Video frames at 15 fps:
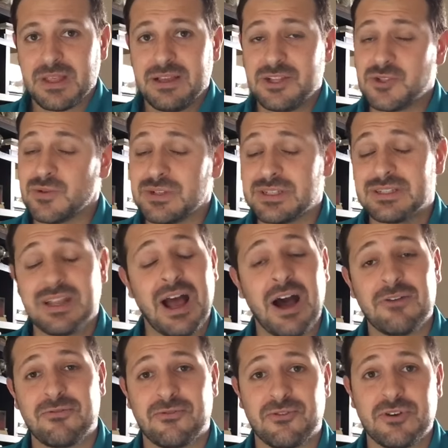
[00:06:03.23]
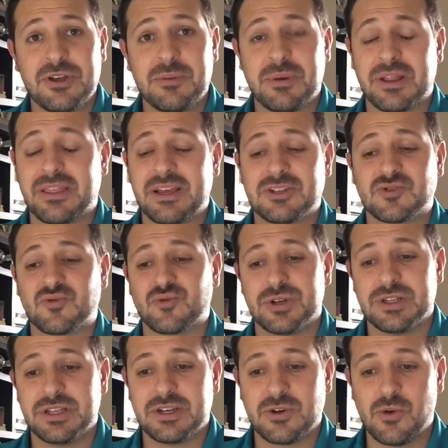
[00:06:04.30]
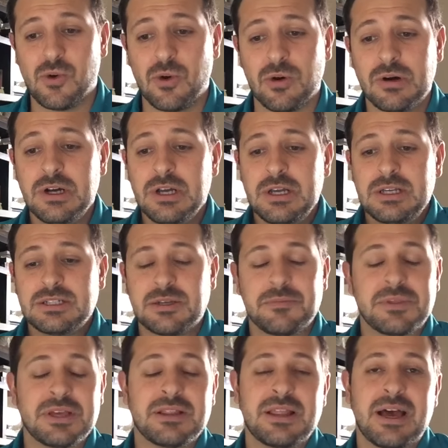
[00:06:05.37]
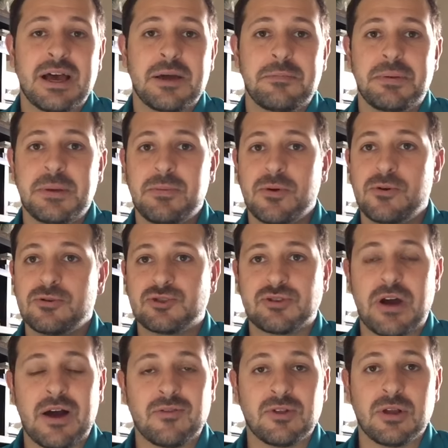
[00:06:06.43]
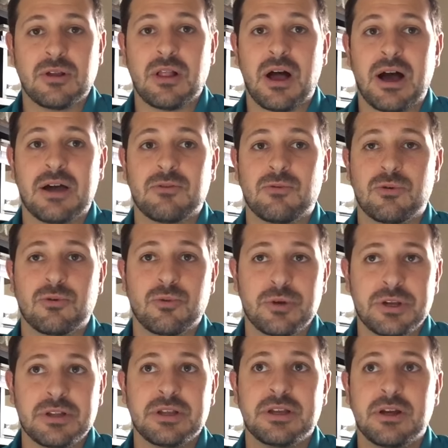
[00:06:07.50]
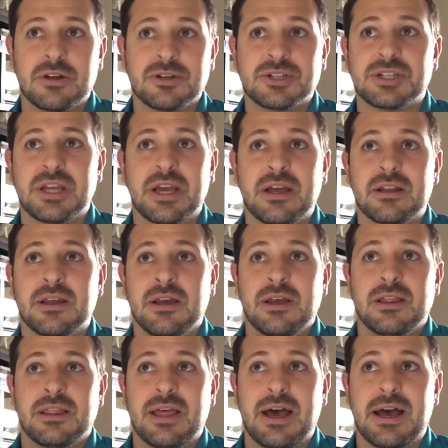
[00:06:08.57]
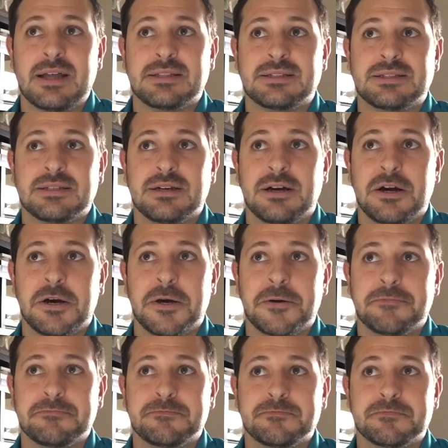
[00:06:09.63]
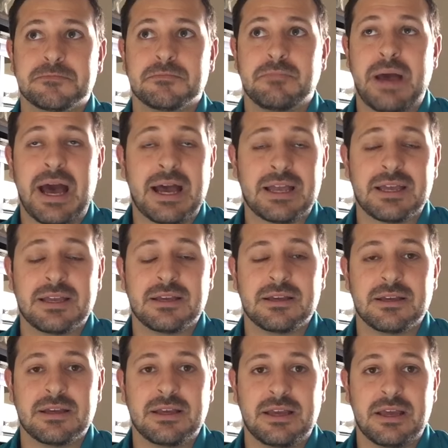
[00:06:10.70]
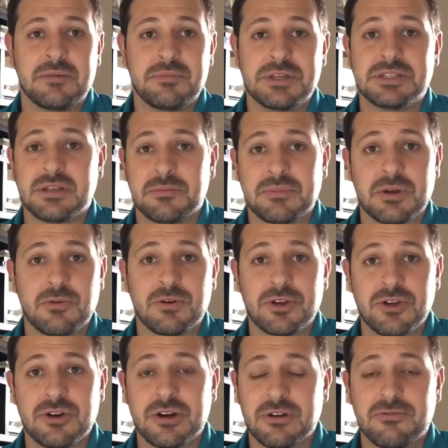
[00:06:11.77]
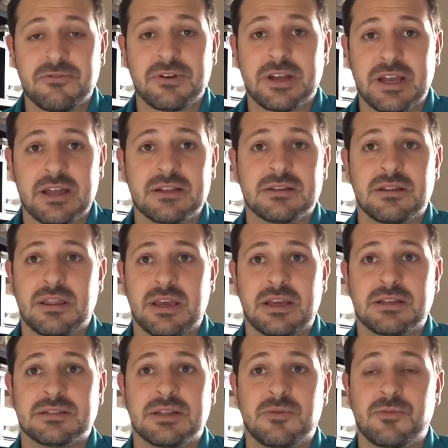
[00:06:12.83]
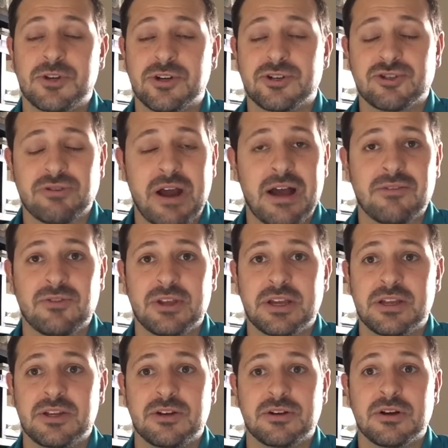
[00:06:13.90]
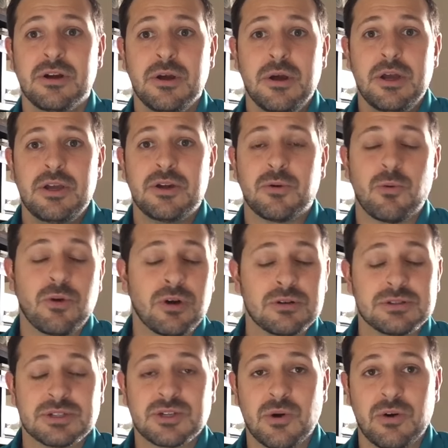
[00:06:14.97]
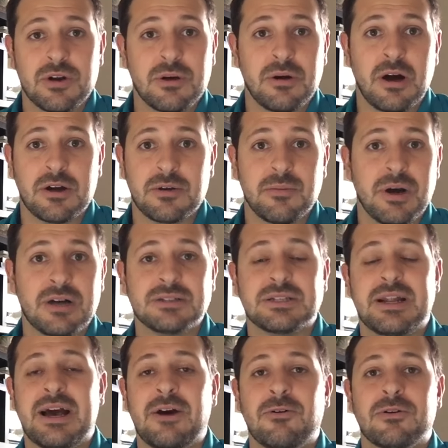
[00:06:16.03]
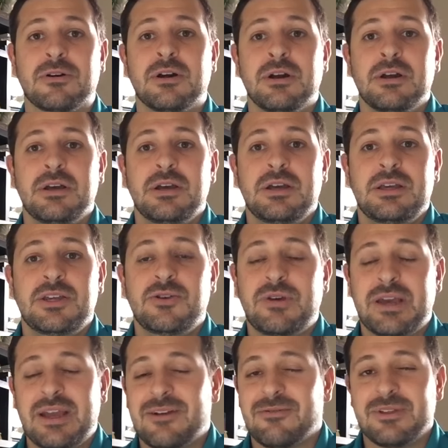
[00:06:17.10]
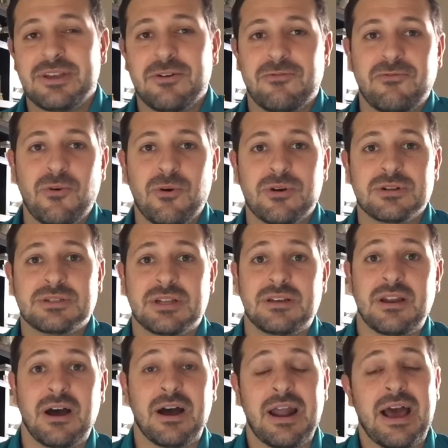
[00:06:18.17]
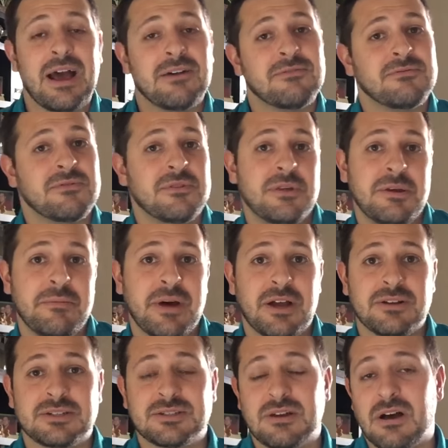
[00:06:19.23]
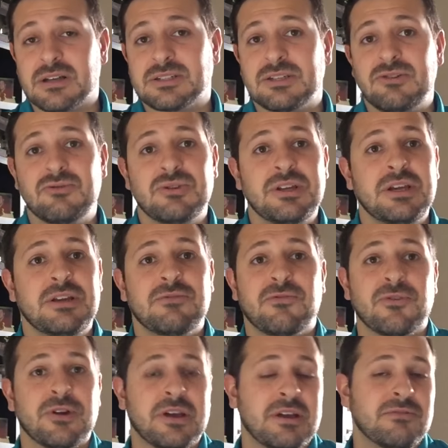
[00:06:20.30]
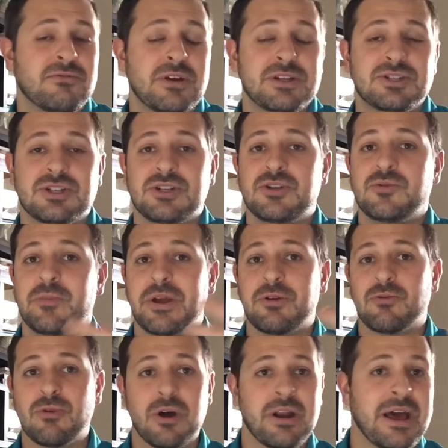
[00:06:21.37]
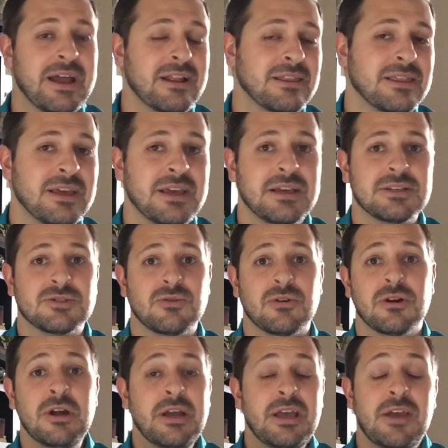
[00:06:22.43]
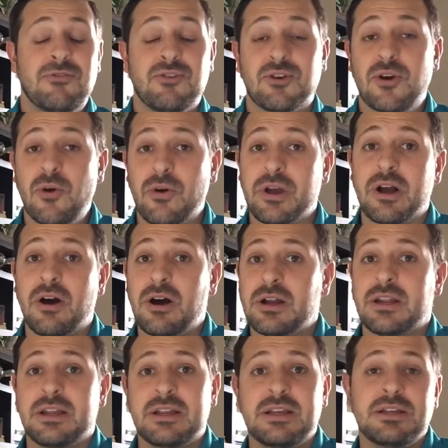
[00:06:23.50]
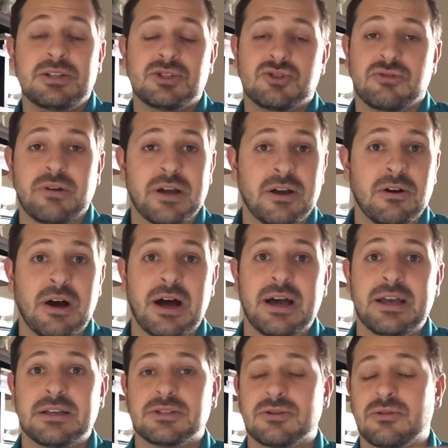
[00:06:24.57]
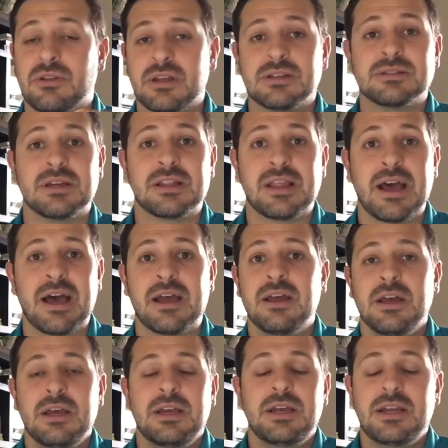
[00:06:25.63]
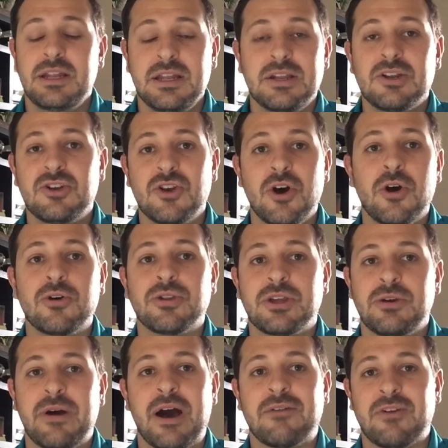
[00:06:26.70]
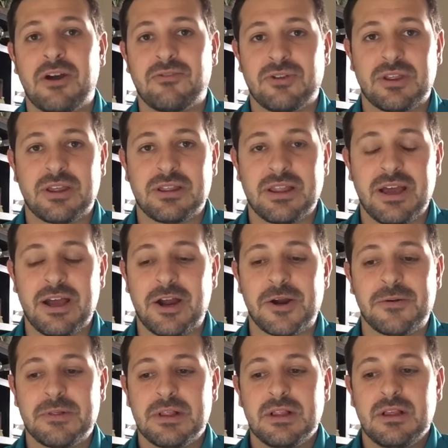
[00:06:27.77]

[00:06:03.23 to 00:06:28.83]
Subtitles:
This one is not free, but I think it's really cool. Something that people who travel a lot will really understand, that packing can be something where you're going to forget things. And when you're traveling and your world is going 100 miles an hour, you can't really afford to not have the amount of socks that you need for a convention. You may run out of things, or if you're going on any trail hikes or things like that, you need to know that you have everything there.